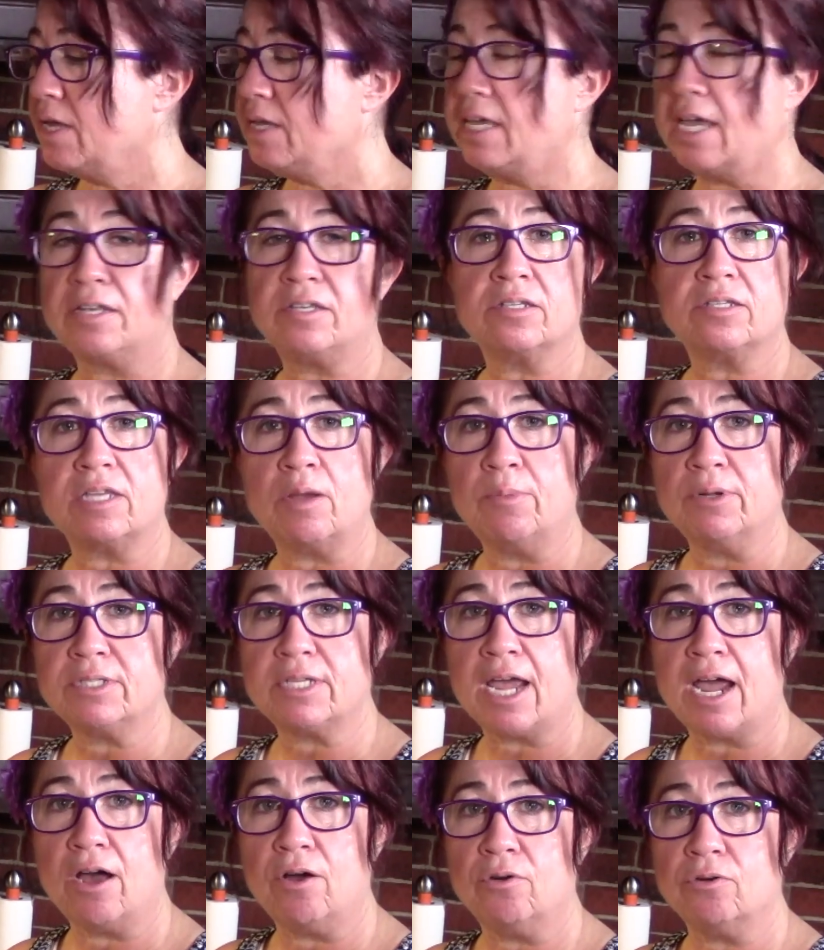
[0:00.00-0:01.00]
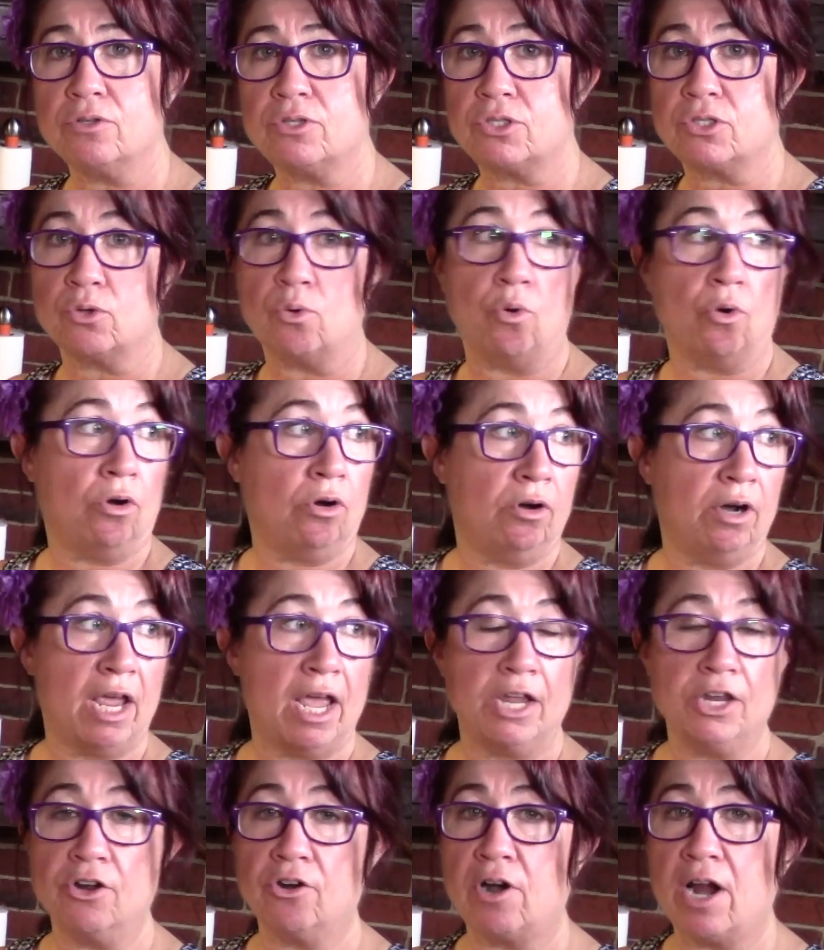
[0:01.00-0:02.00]
Get to someone's house or
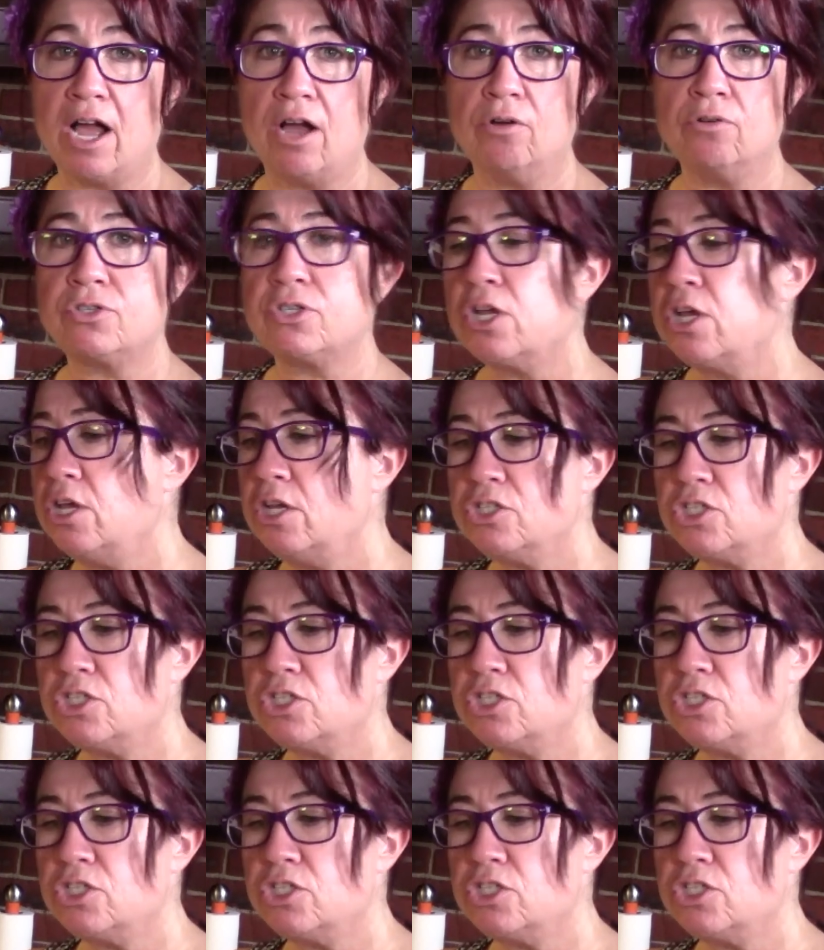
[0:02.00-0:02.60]
at your house,